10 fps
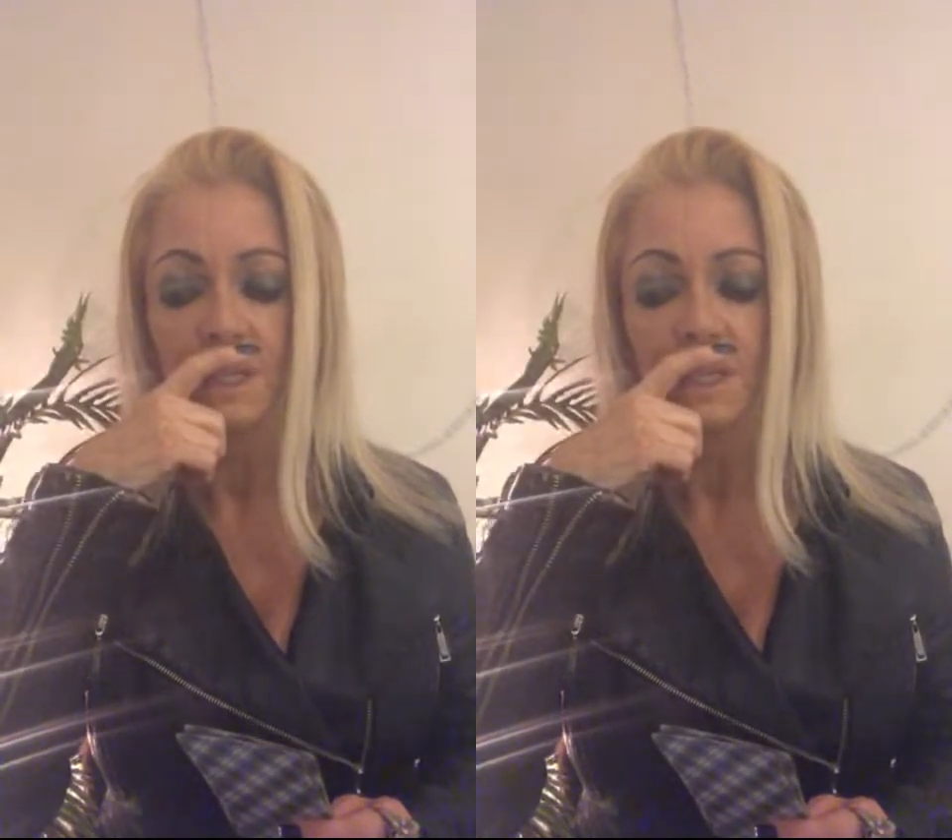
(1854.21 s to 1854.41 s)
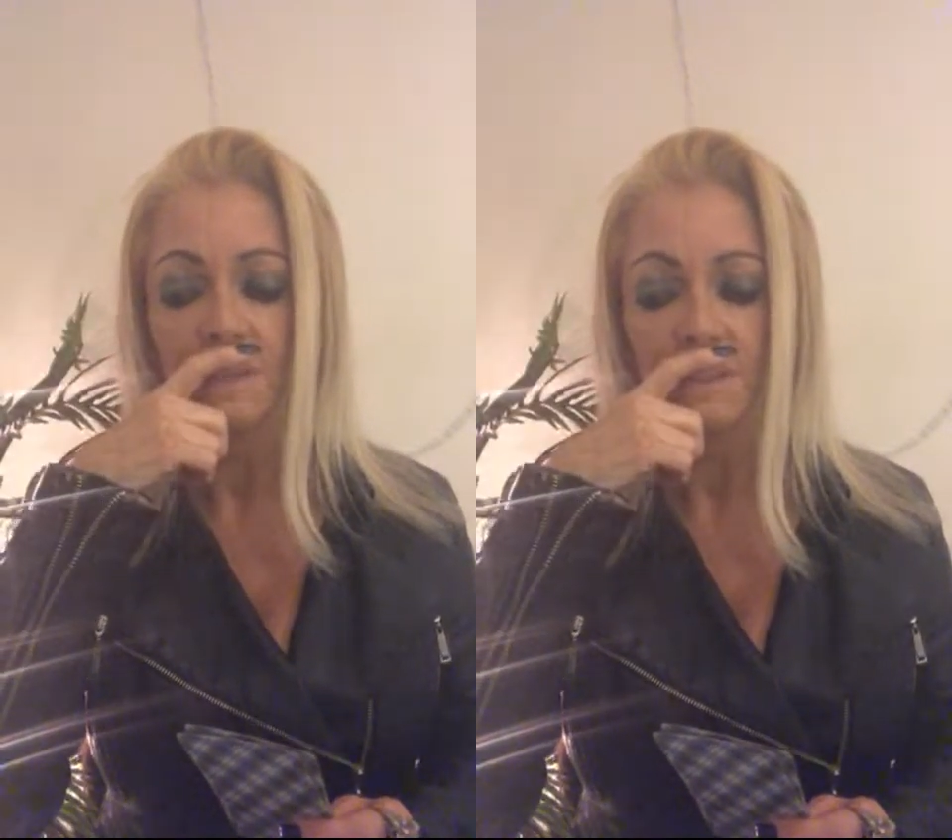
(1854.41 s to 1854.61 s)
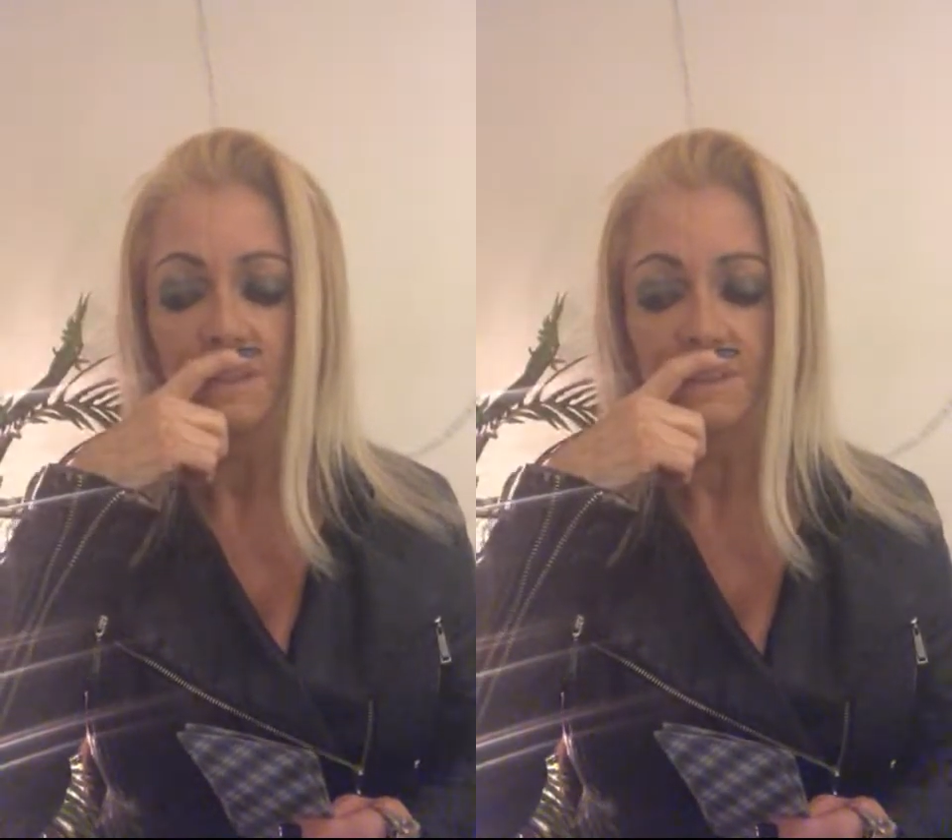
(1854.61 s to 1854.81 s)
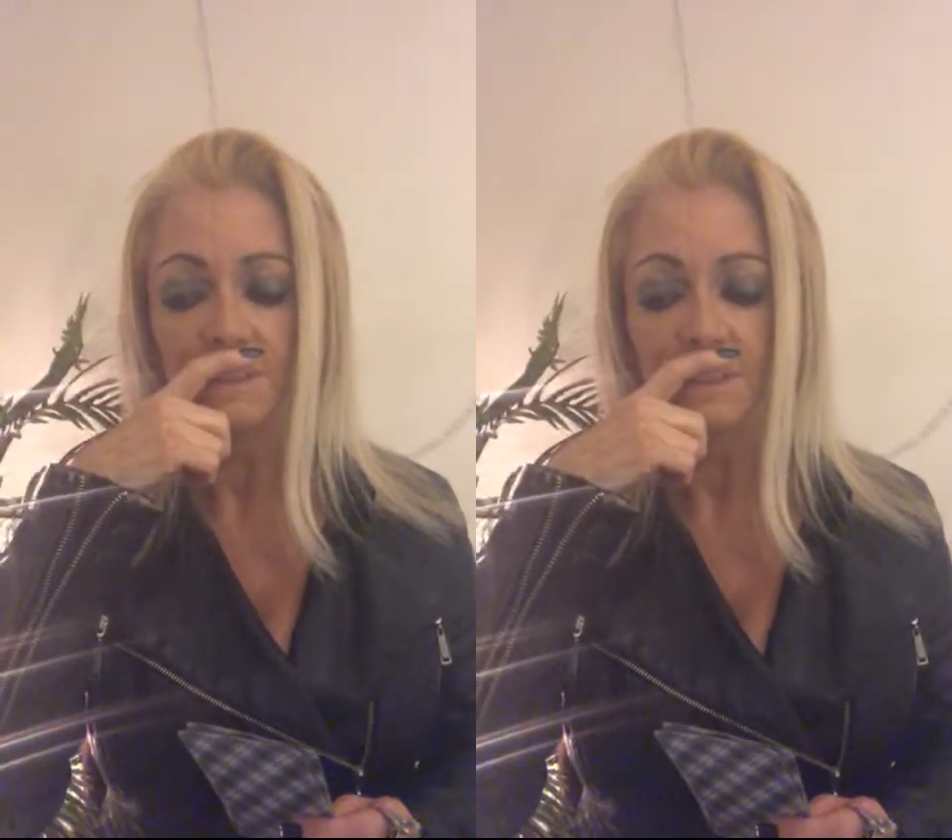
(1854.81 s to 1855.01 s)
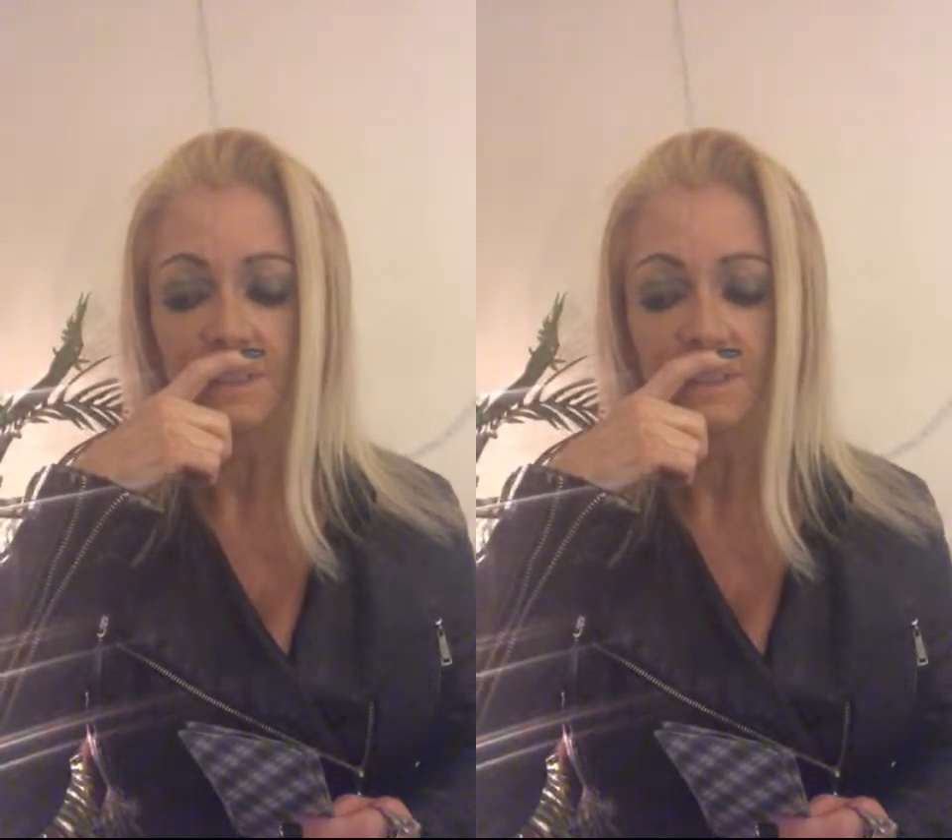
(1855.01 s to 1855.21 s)
that this is
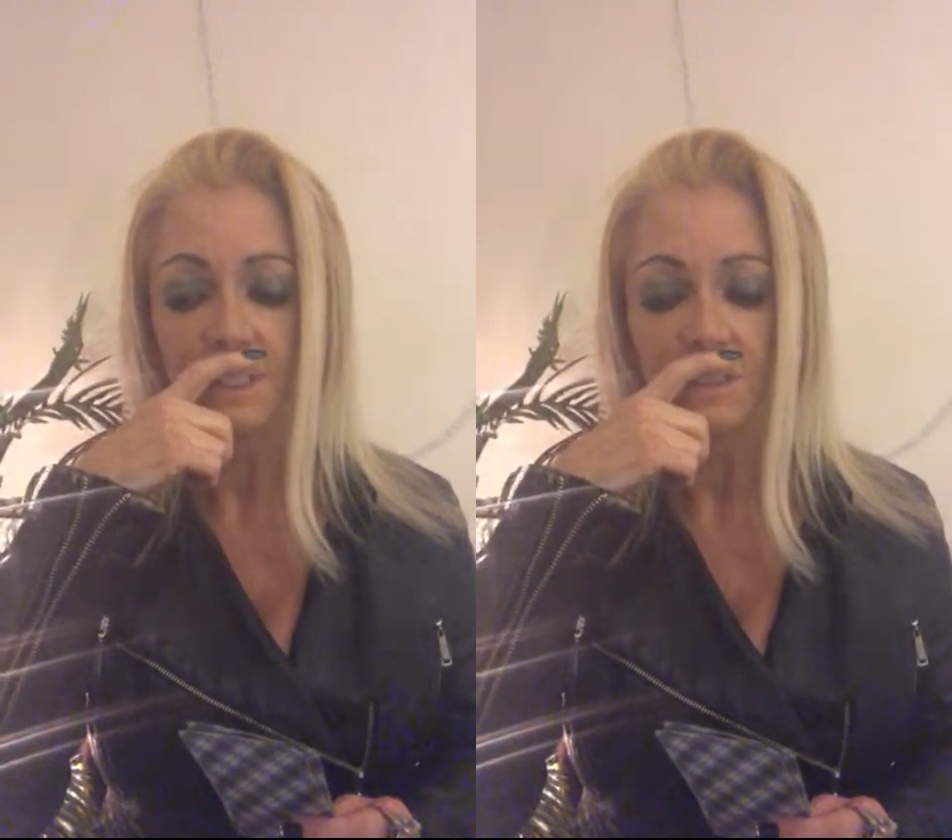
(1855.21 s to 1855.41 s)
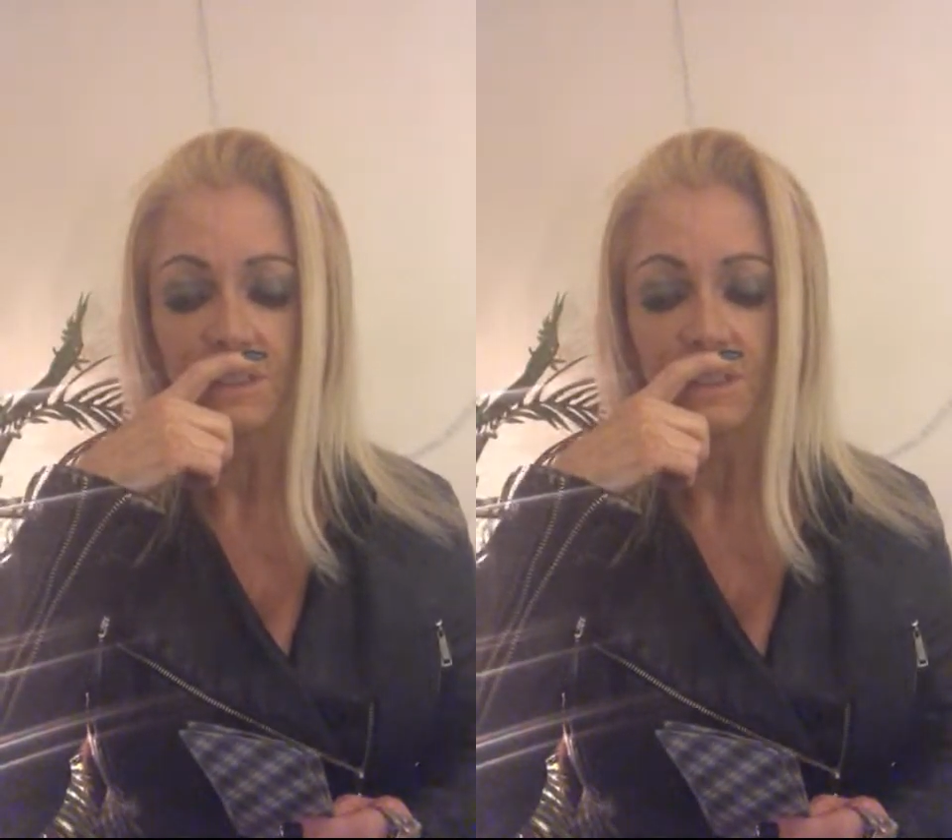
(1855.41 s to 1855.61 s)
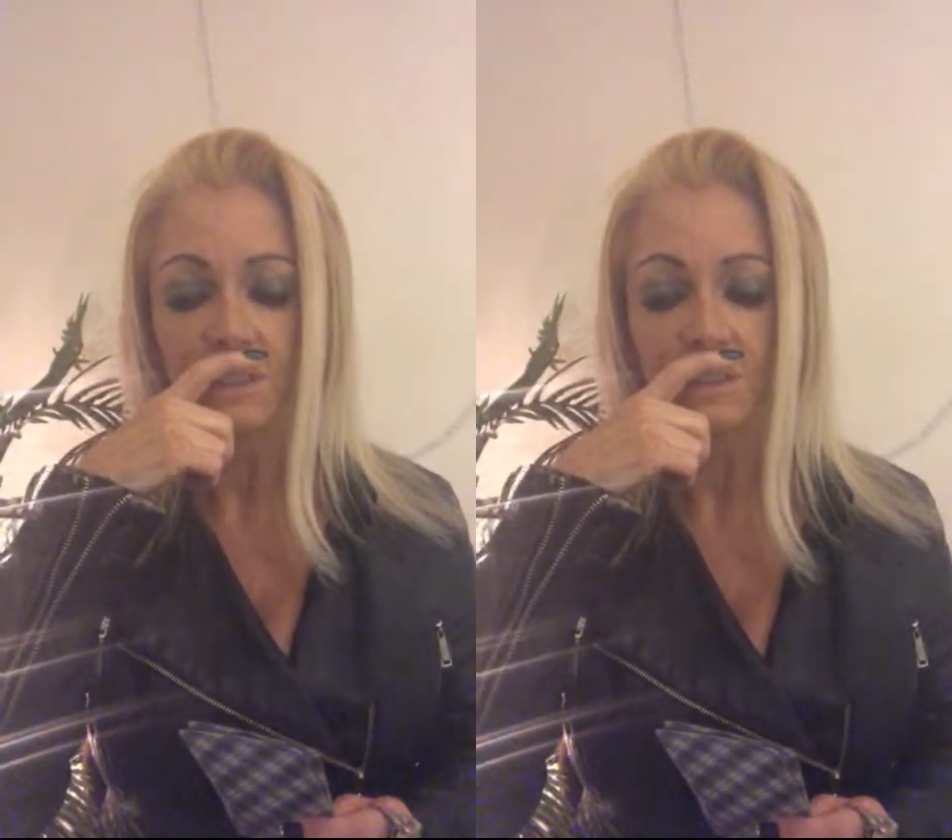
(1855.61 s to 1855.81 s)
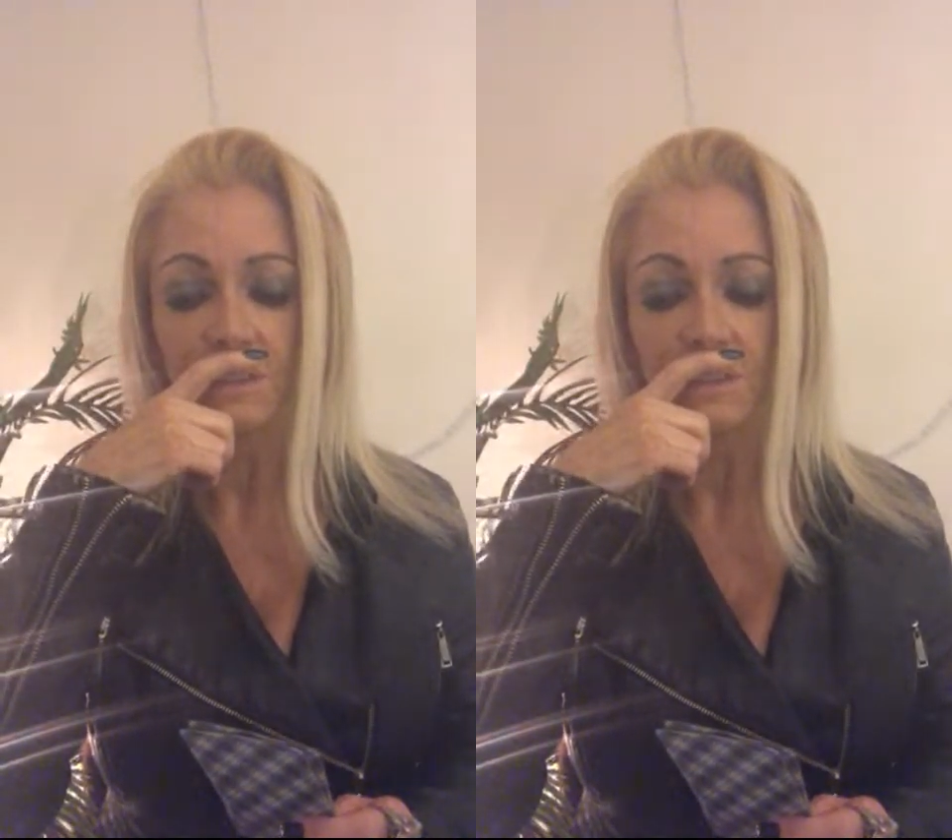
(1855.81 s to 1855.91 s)
going to touch on.